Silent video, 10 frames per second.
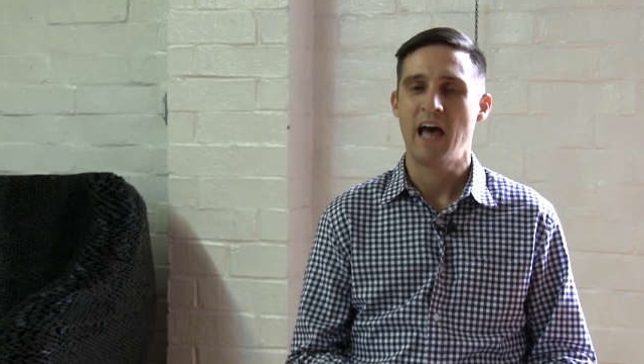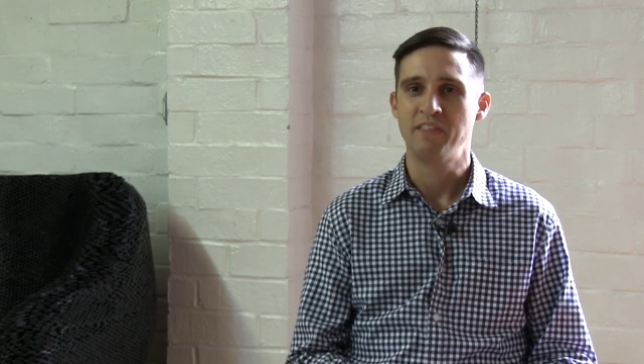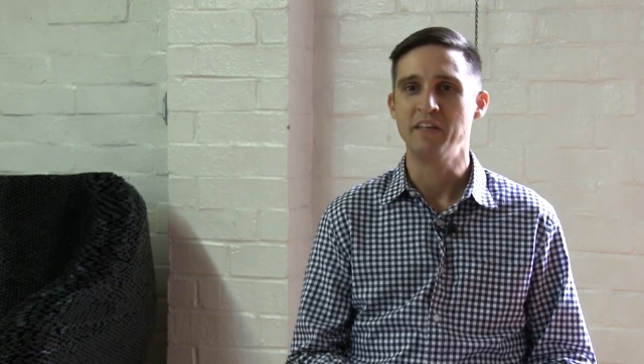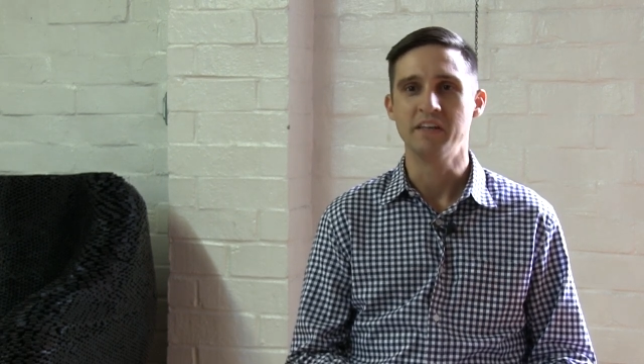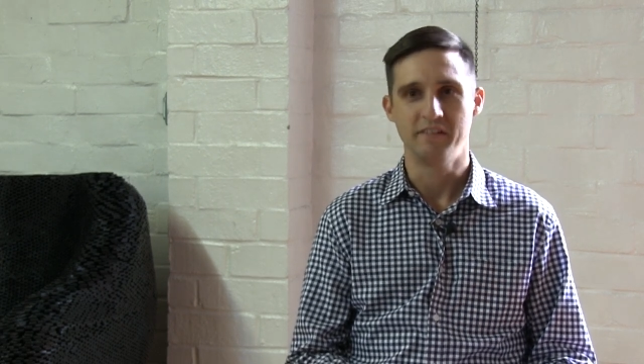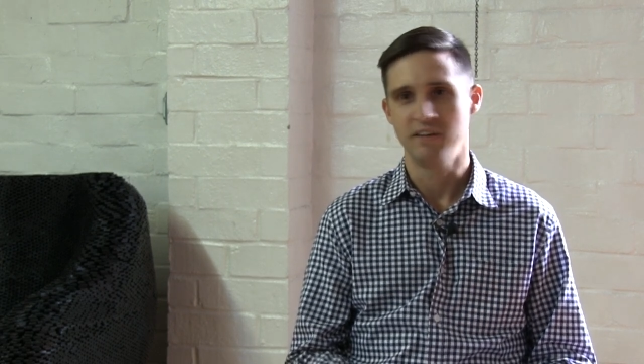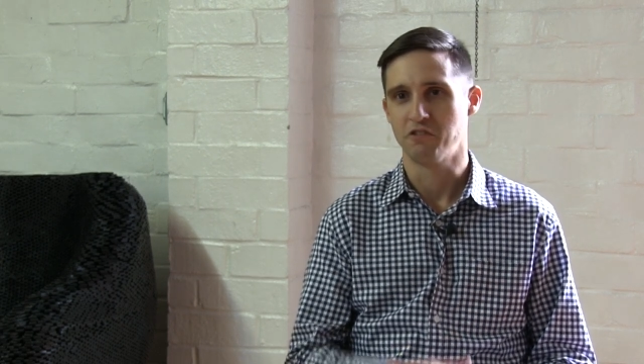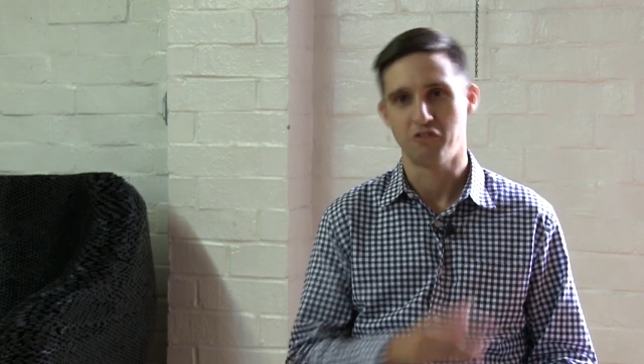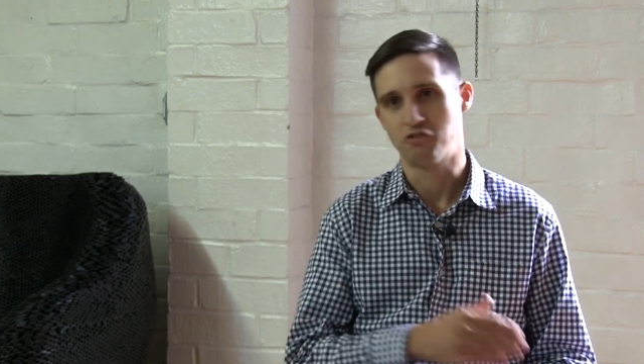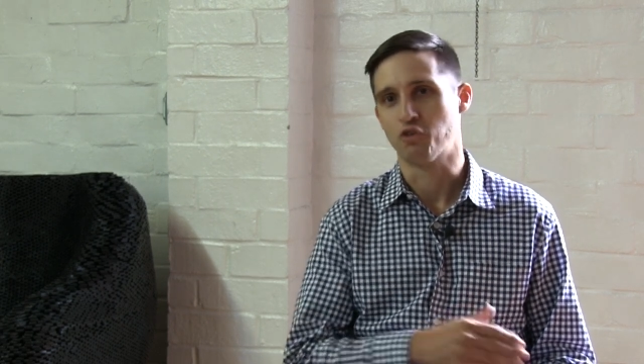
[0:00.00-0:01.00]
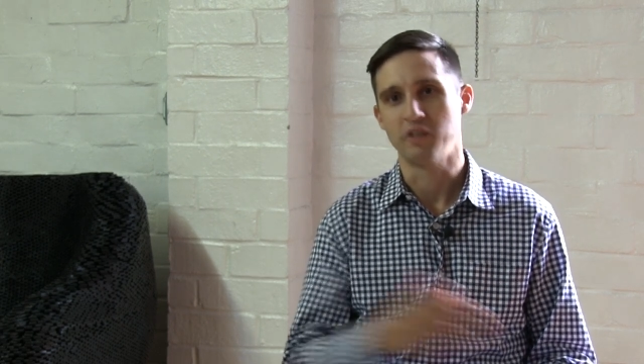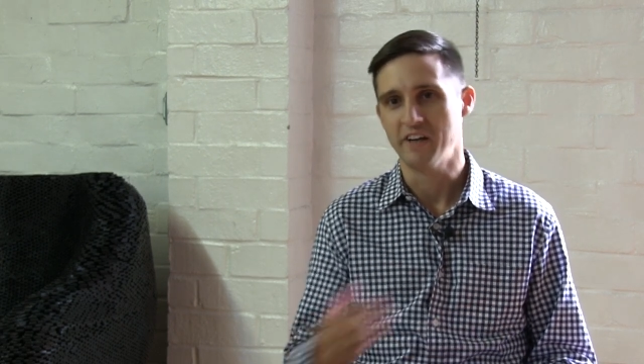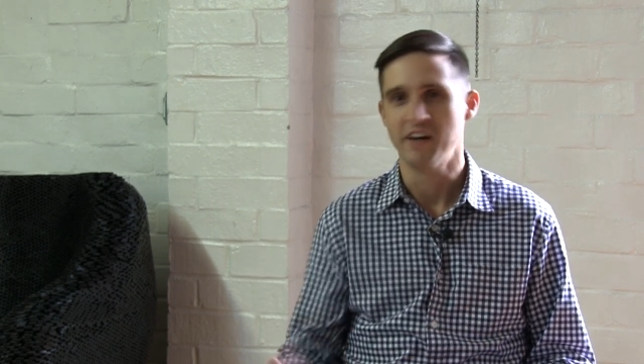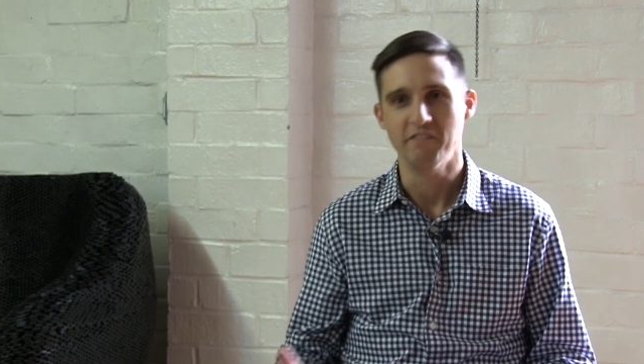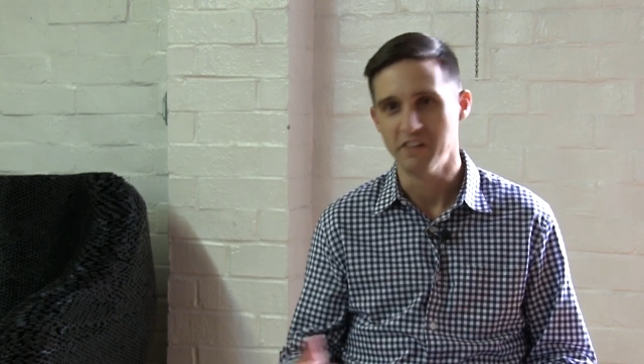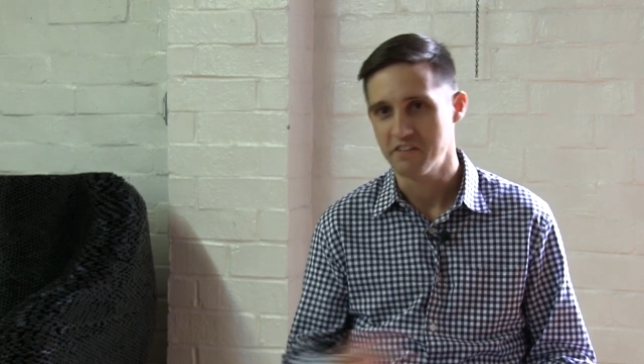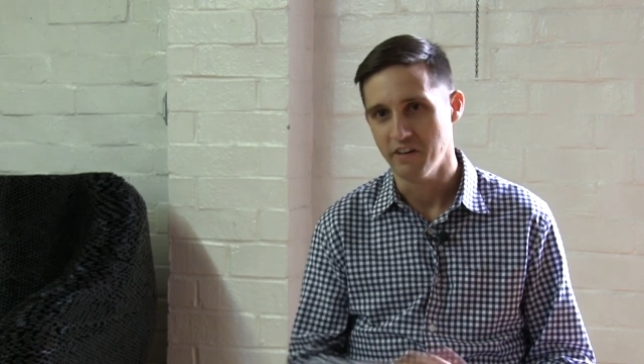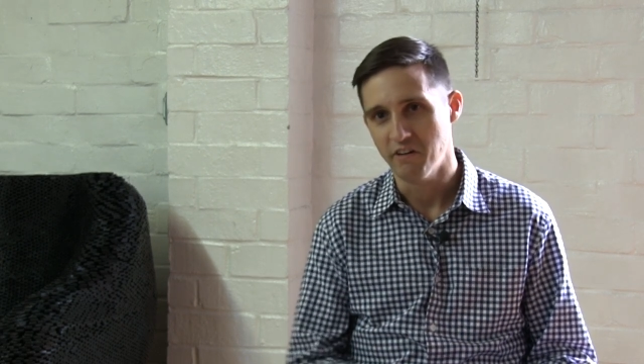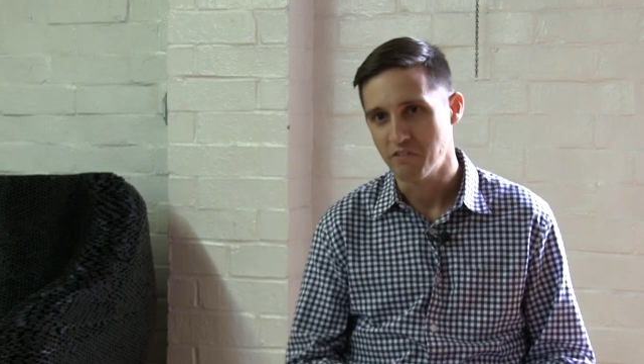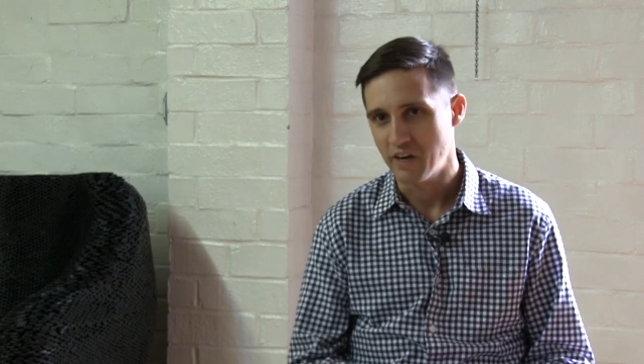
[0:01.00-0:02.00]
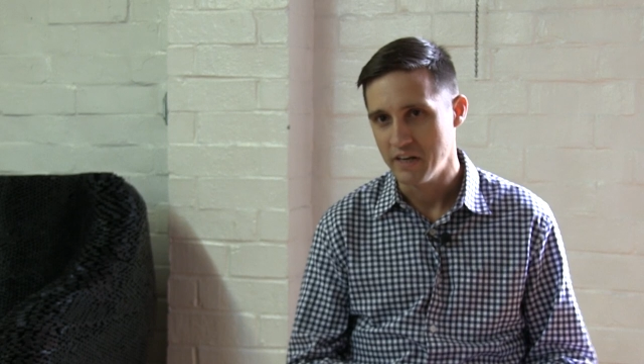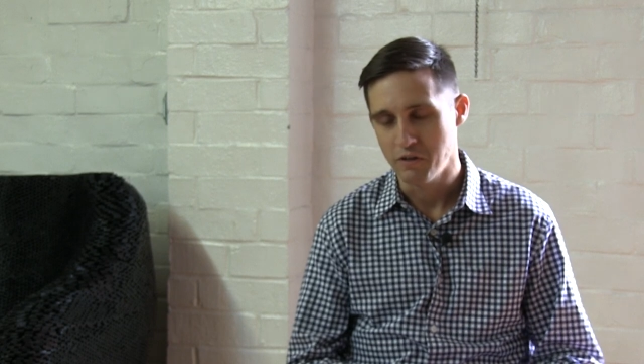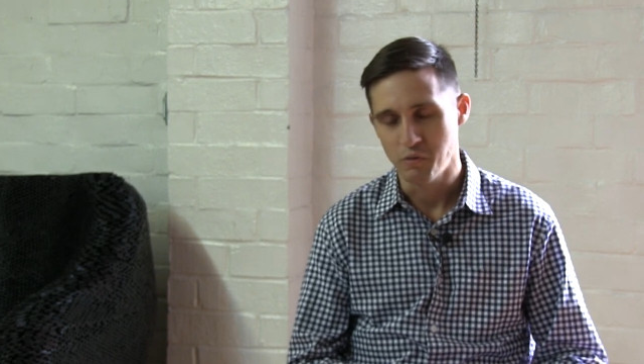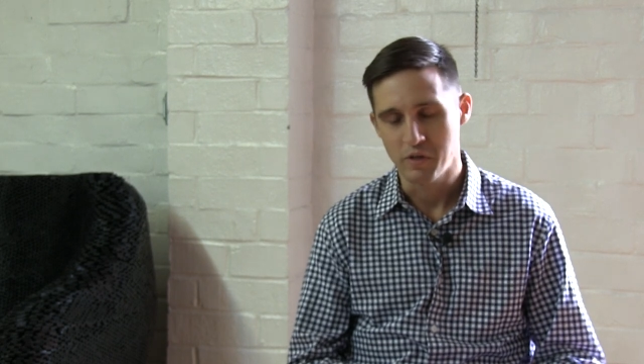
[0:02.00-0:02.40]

I think it tells a story in and of itself, right?